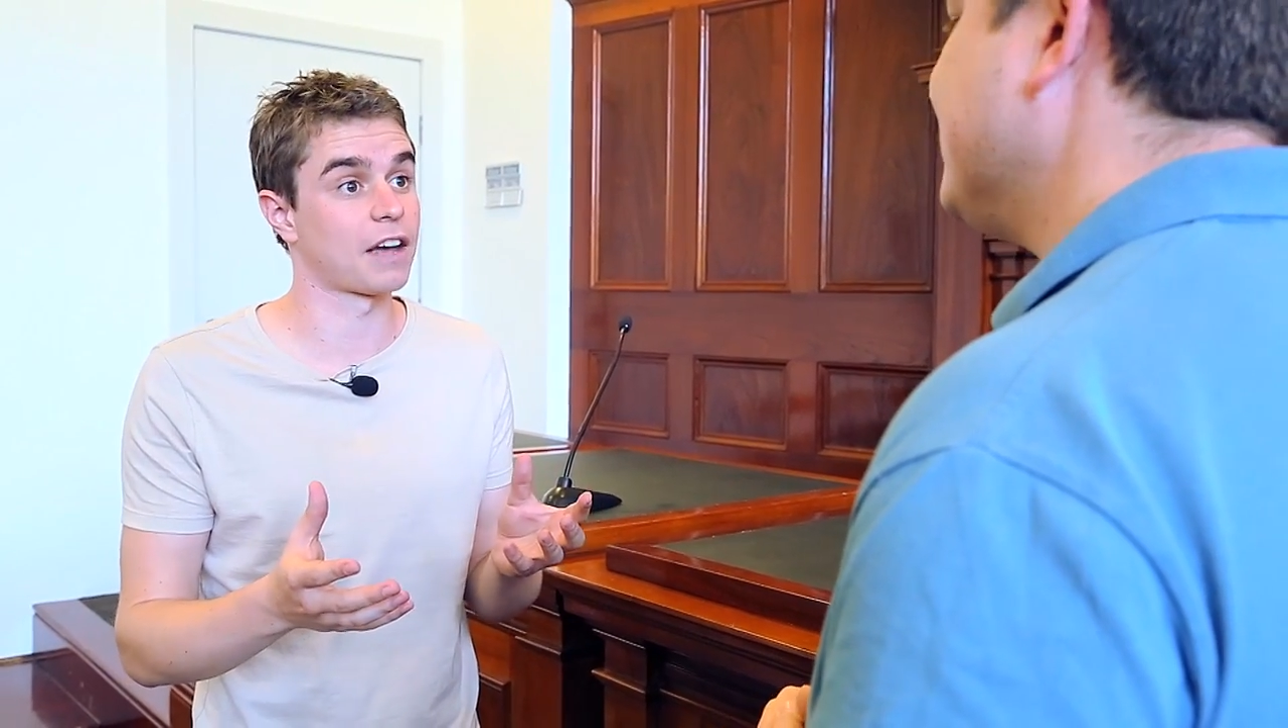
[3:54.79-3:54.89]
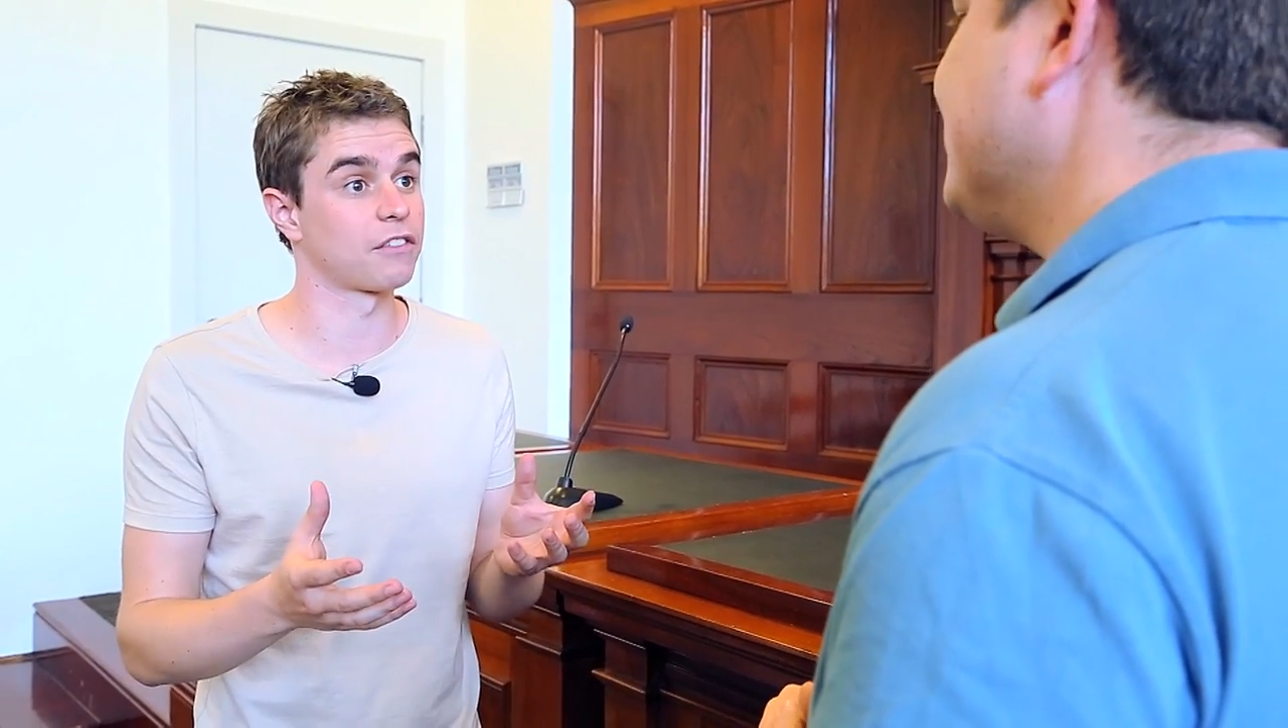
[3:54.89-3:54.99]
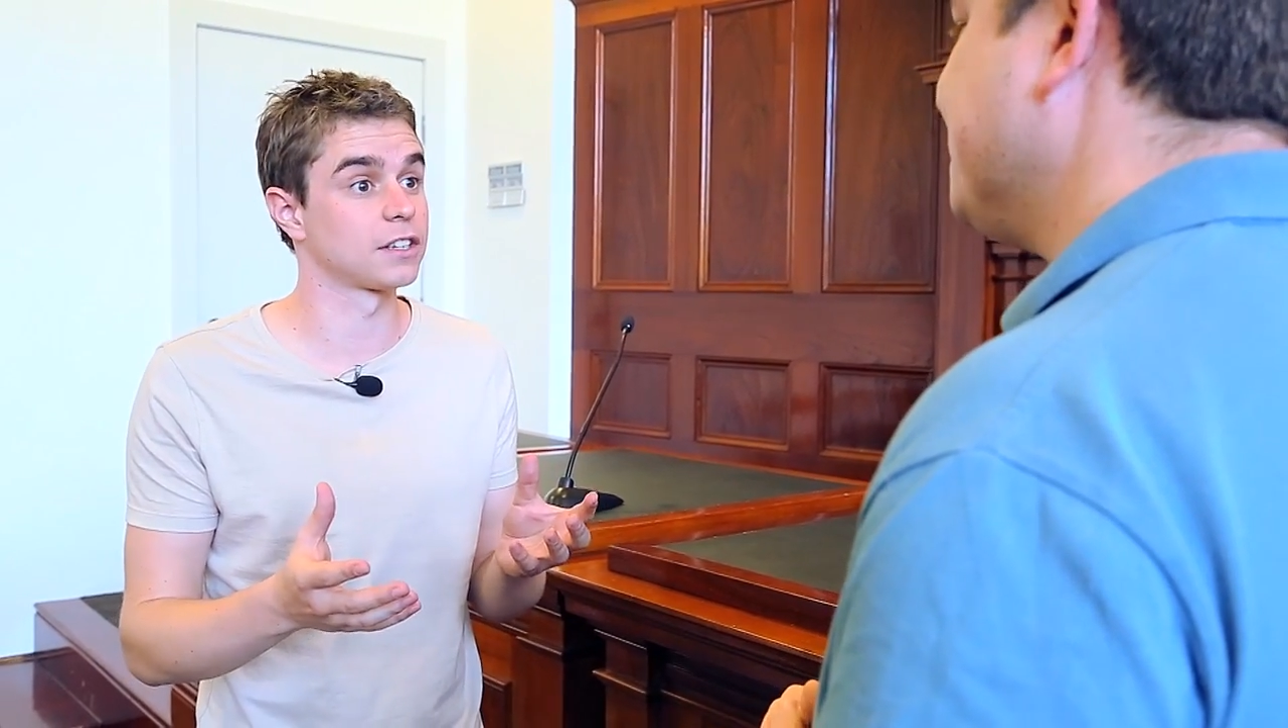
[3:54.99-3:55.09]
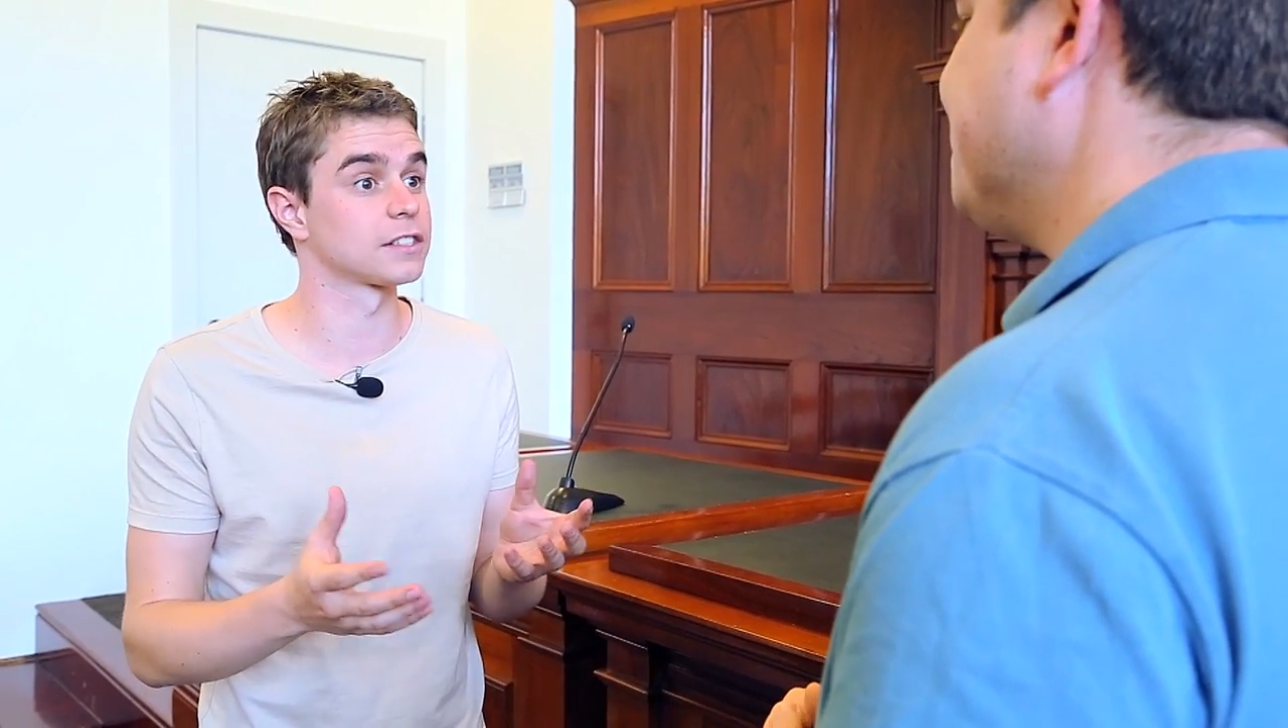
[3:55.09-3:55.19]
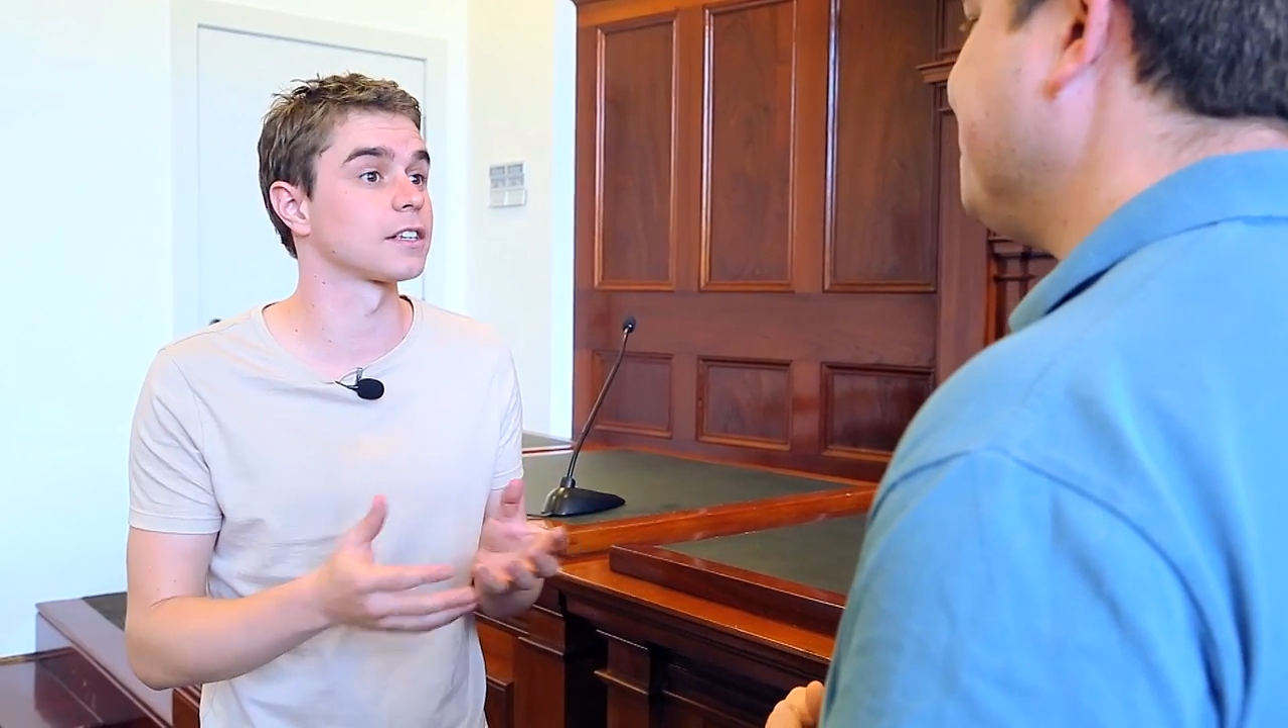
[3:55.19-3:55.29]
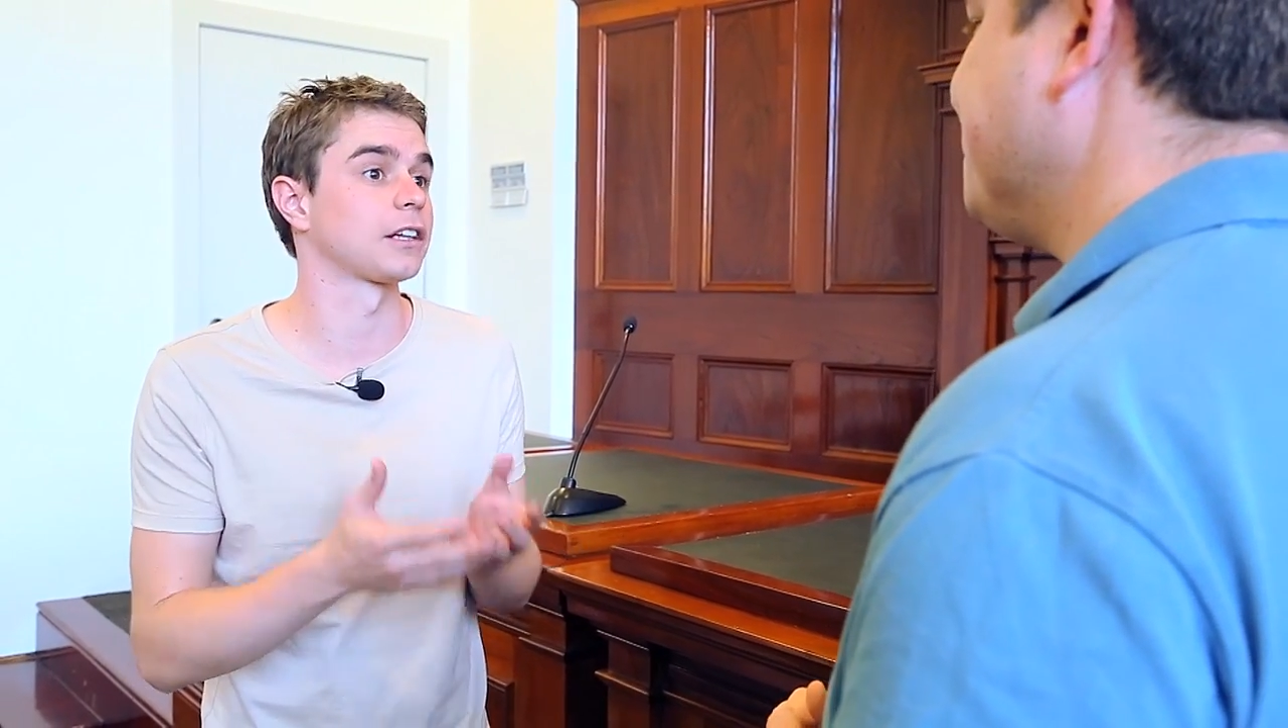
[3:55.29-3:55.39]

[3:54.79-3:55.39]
evidence